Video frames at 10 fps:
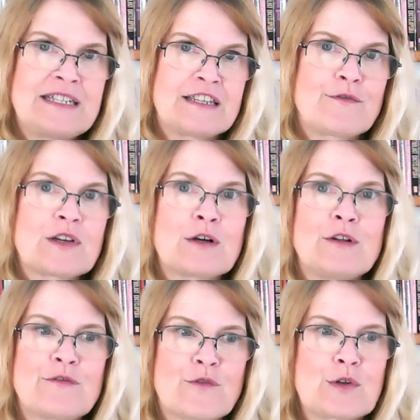
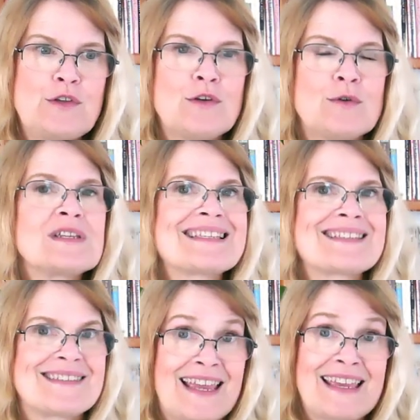difficult for you to
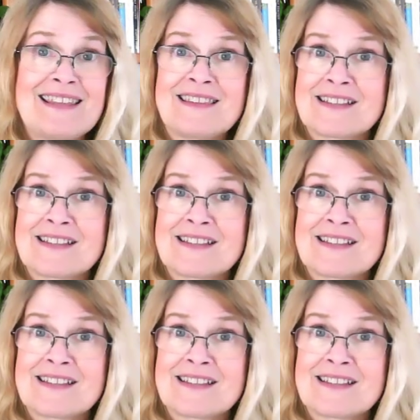stay in